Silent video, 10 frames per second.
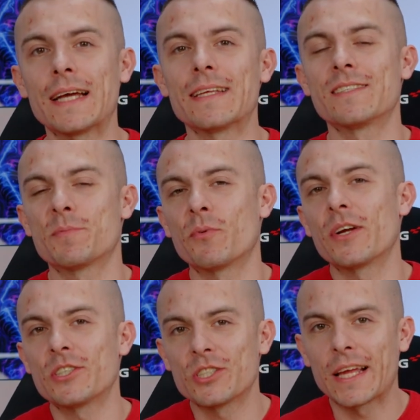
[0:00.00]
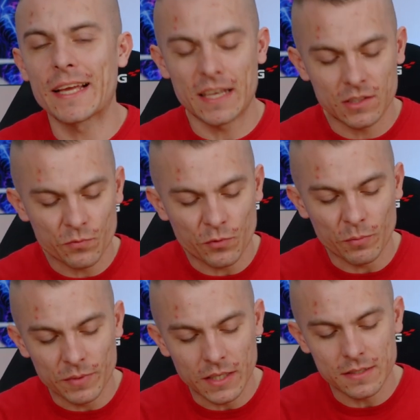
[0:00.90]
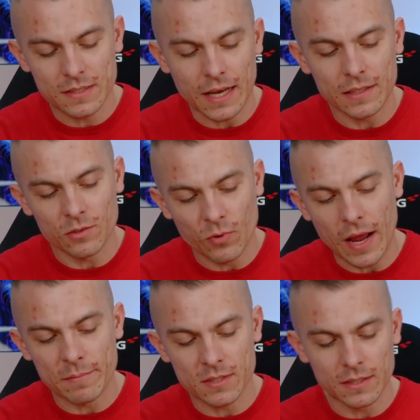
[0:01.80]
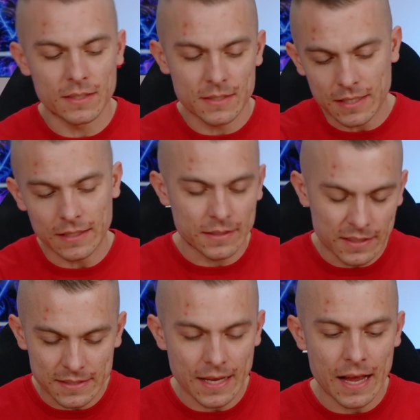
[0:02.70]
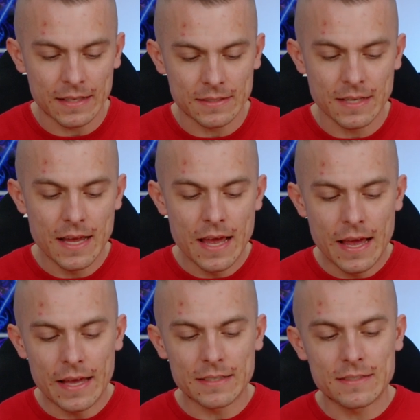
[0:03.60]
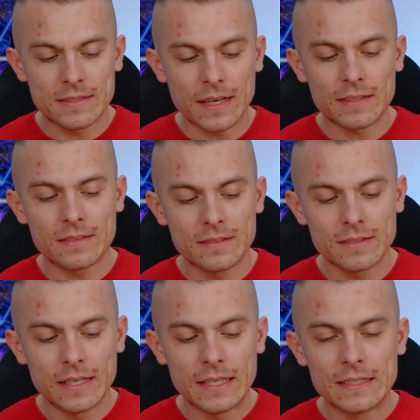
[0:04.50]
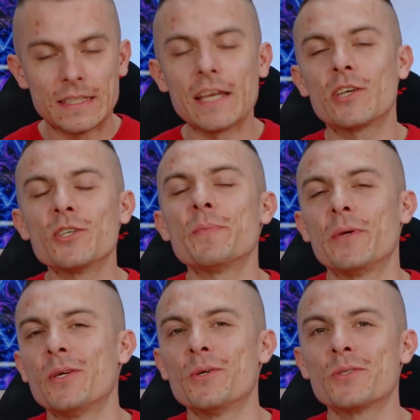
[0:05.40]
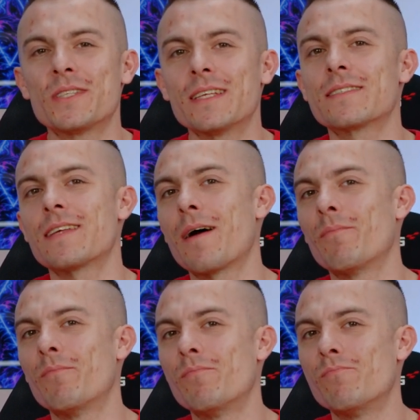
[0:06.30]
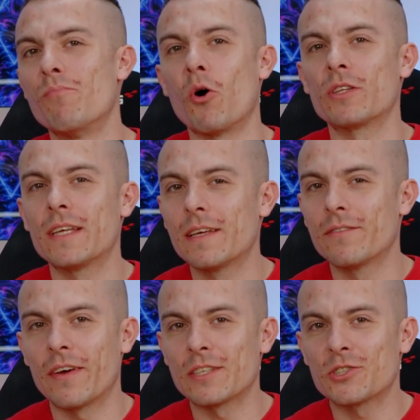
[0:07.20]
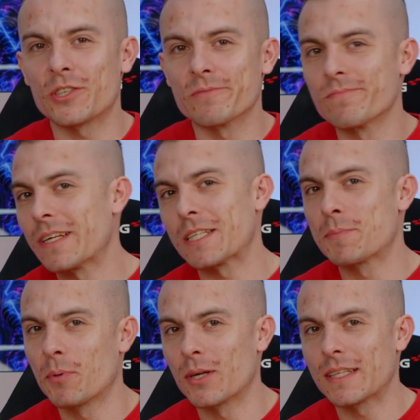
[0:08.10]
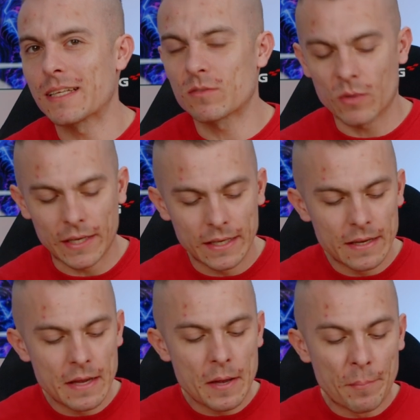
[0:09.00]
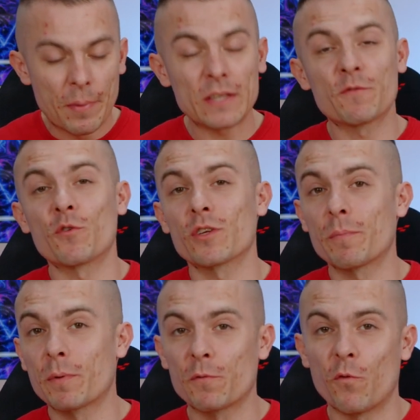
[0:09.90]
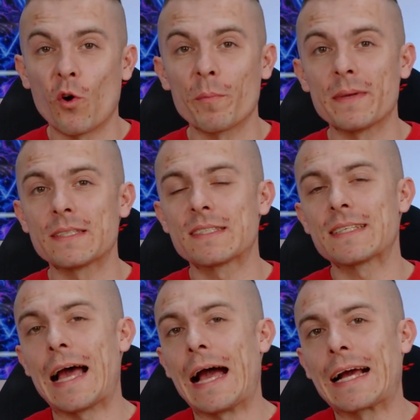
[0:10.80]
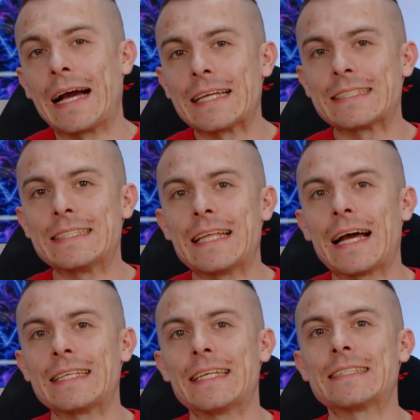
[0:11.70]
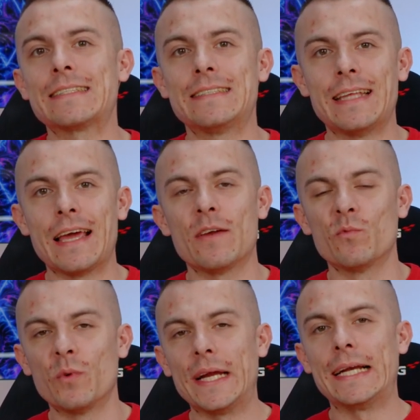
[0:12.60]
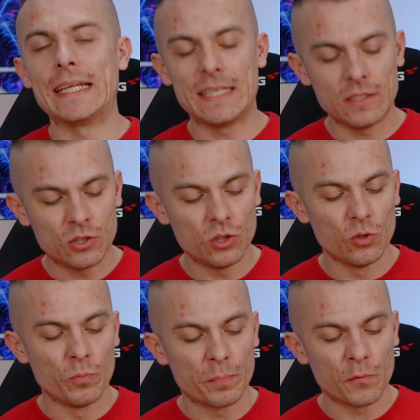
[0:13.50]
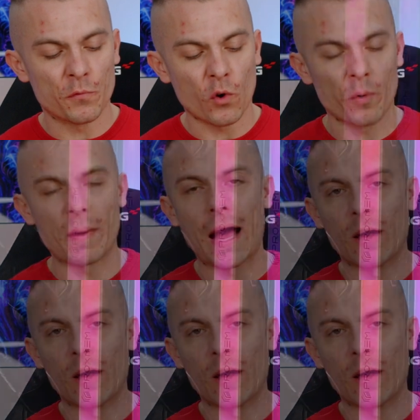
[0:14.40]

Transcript: kind of inspiration I get from these kind of RAMs and this kind of designs is that they could be used in some modding adventure. Let's put it that way. But for the performance, I can't deny that they really do perform